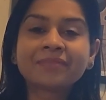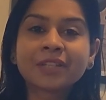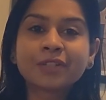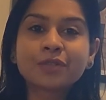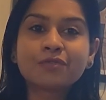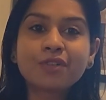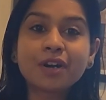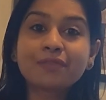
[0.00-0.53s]

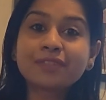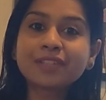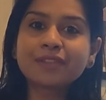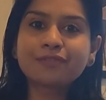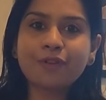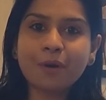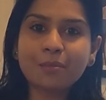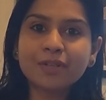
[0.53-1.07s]
to work with the
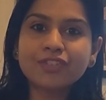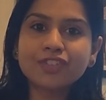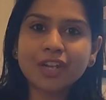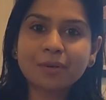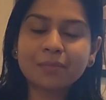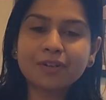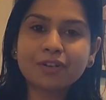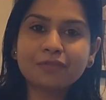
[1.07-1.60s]
former
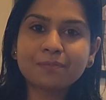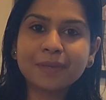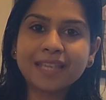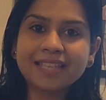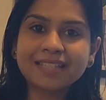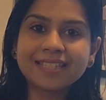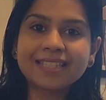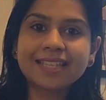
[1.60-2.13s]
chairman of
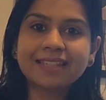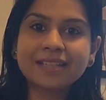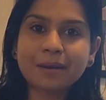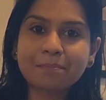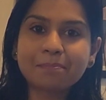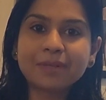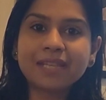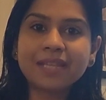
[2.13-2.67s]
McKinsey and
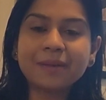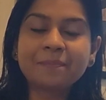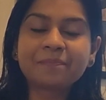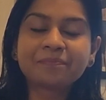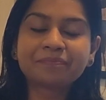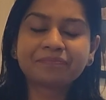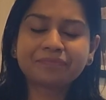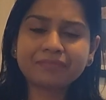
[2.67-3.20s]
Company,
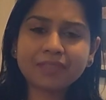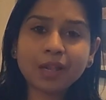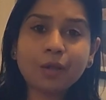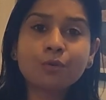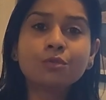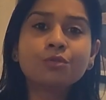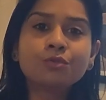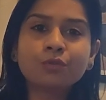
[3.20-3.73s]

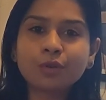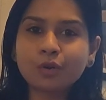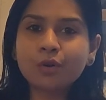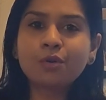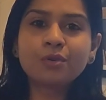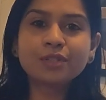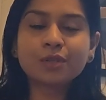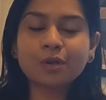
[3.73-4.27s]

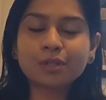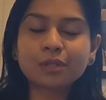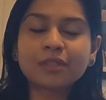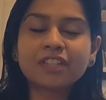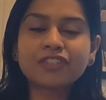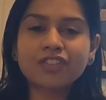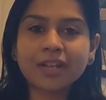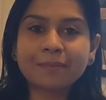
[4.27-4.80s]
who is also
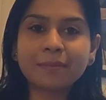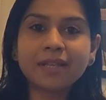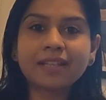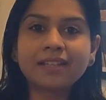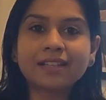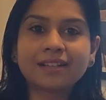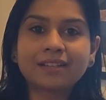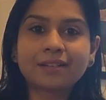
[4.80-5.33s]
the
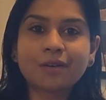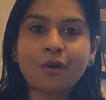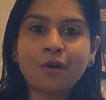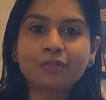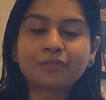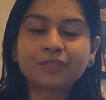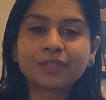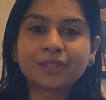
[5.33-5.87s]
chairman
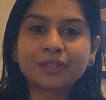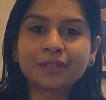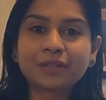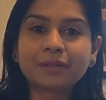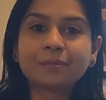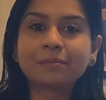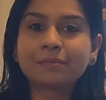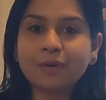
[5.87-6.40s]

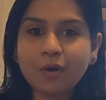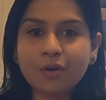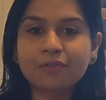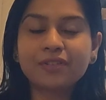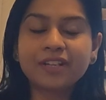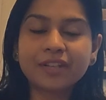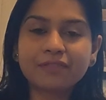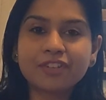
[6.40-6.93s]

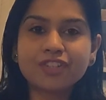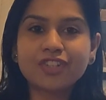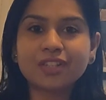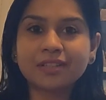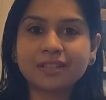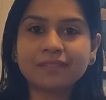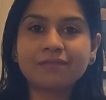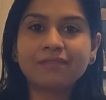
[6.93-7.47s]
of a
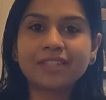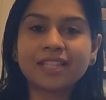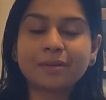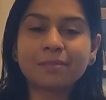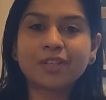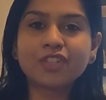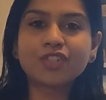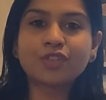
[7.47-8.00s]
division within
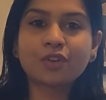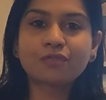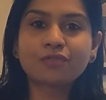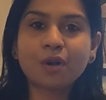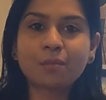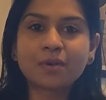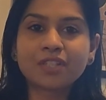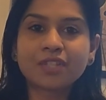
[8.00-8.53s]
Ministry of
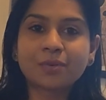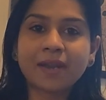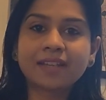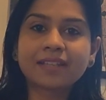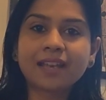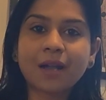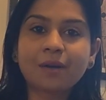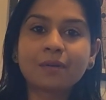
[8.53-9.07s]
Commerce
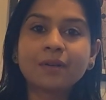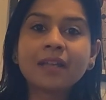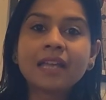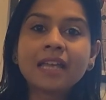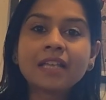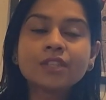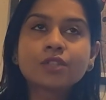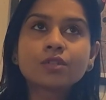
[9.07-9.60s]
right now.
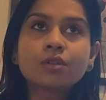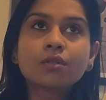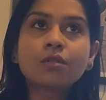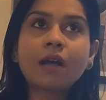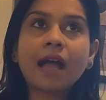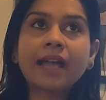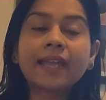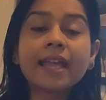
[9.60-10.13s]

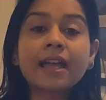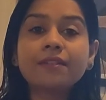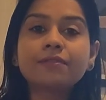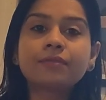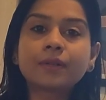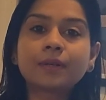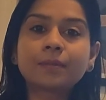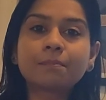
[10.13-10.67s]
So I
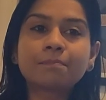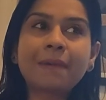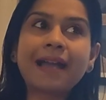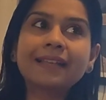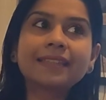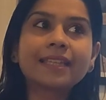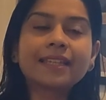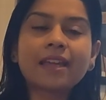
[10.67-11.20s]
have,
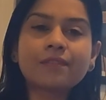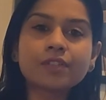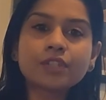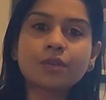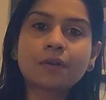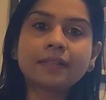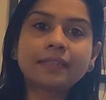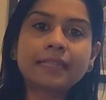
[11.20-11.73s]
back then I
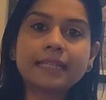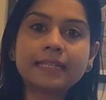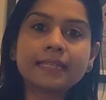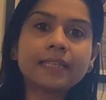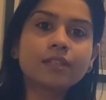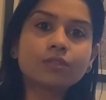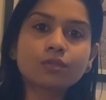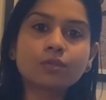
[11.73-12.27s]
was not
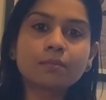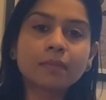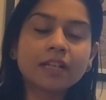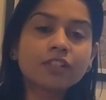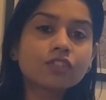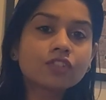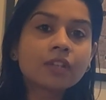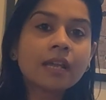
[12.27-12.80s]
thinking so
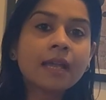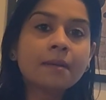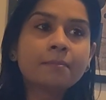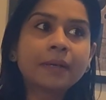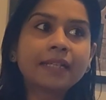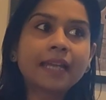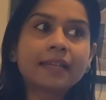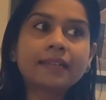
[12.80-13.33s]
much,
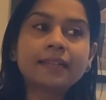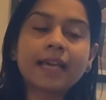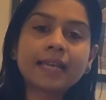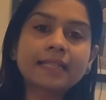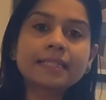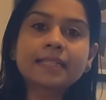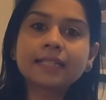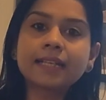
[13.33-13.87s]
but I
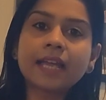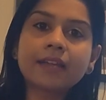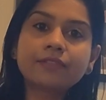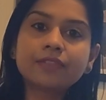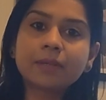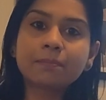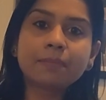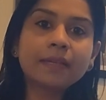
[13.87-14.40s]
realized that I
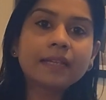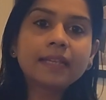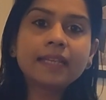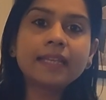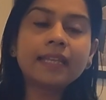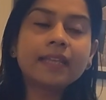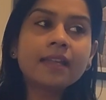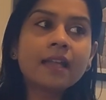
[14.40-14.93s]
have
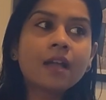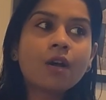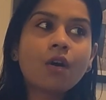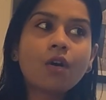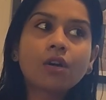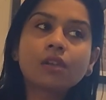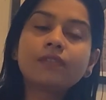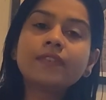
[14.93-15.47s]
typically
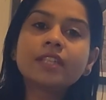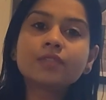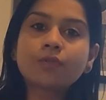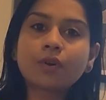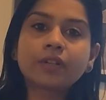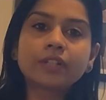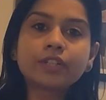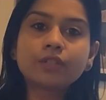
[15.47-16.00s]
always
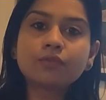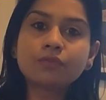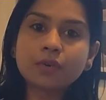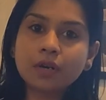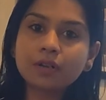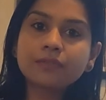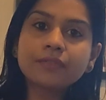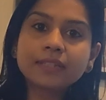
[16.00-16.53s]
wanted to
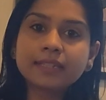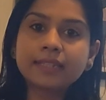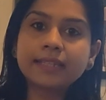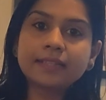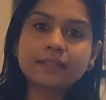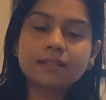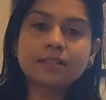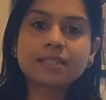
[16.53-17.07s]
work with
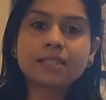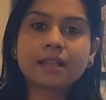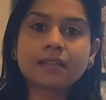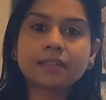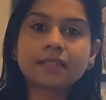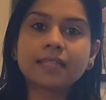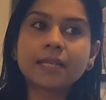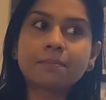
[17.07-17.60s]
leaders
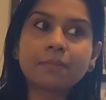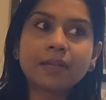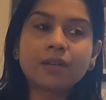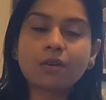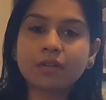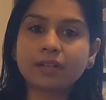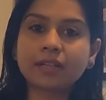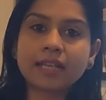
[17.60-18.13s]
rather than
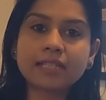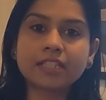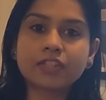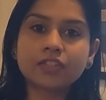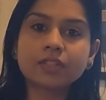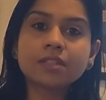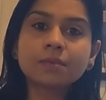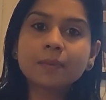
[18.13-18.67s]
big
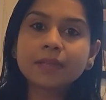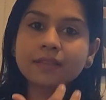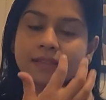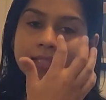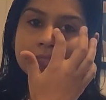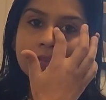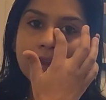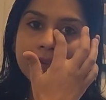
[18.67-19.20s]
organizations,
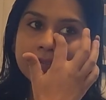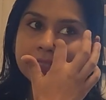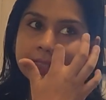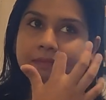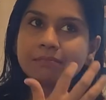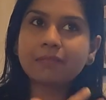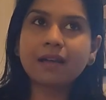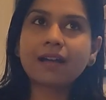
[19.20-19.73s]
because
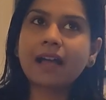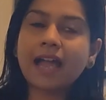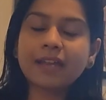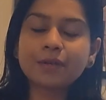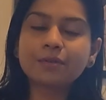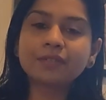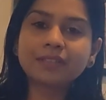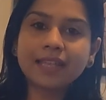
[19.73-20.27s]

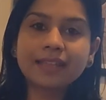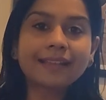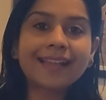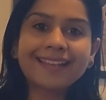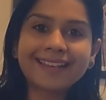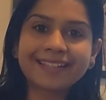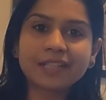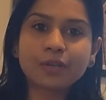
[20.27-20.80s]
I don't think
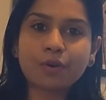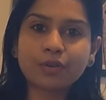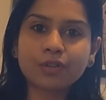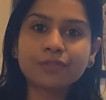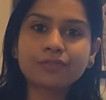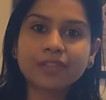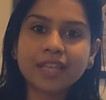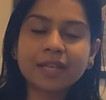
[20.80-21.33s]
I get a lot
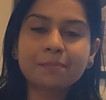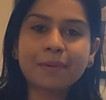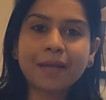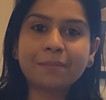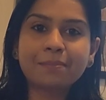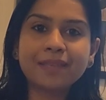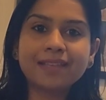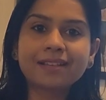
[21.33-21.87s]
of kick
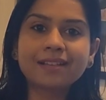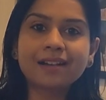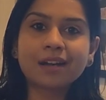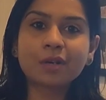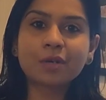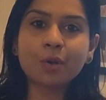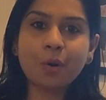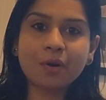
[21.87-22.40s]
by being
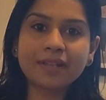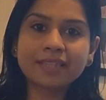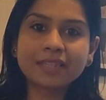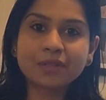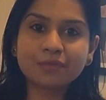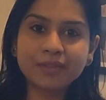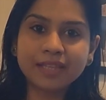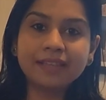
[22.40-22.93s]
a cog in
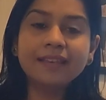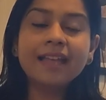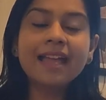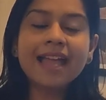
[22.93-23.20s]
the wheel.